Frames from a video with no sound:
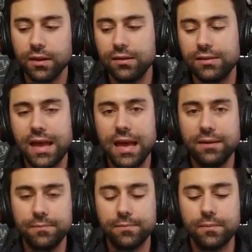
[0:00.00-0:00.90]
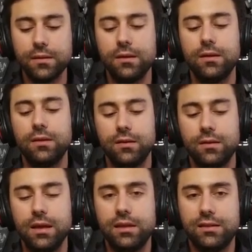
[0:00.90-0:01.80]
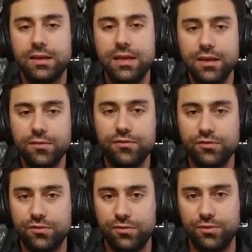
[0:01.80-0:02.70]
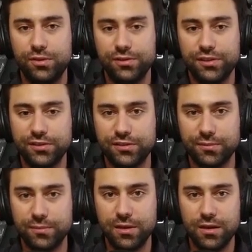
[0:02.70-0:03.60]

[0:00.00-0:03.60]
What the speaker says: than it gives to the system.